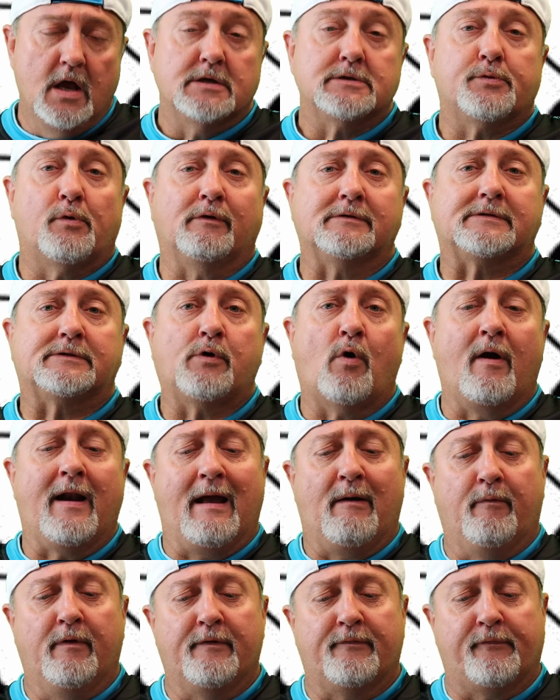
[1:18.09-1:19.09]
So I'll start
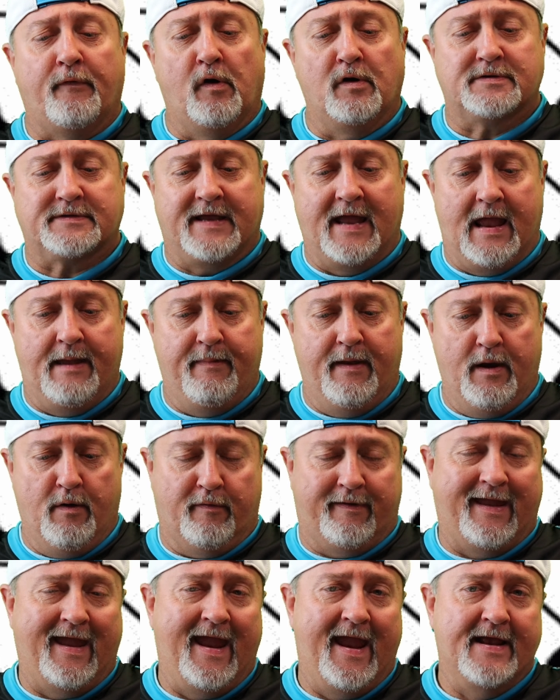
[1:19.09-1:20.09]
out with the first game
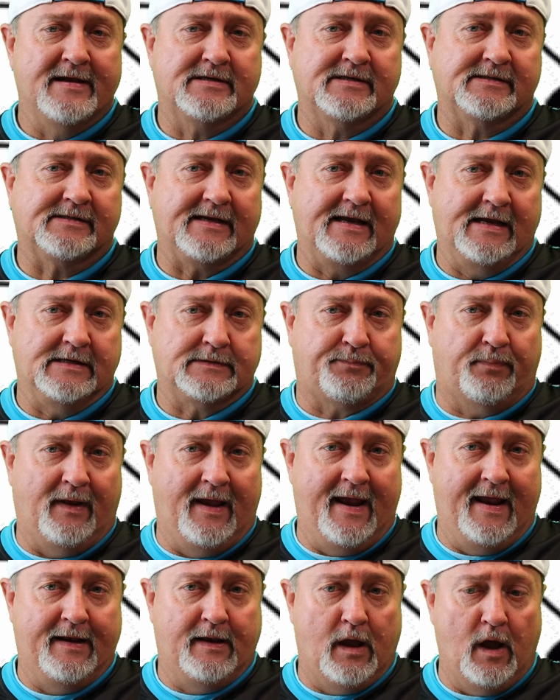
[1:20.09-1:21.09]
here. Kansas is
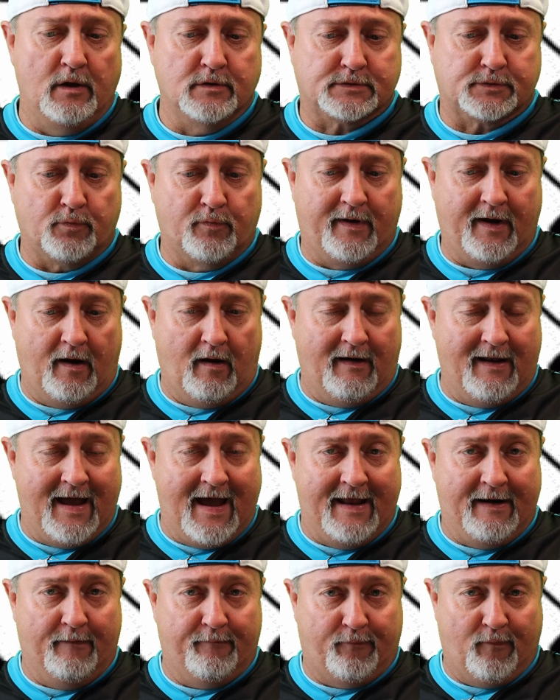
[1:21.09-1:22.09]
playing Coastal
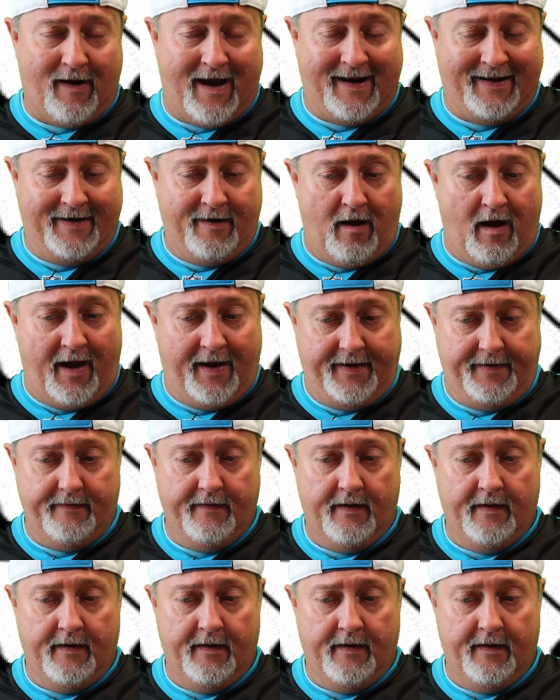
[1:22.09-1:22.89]
Carolina Friday night.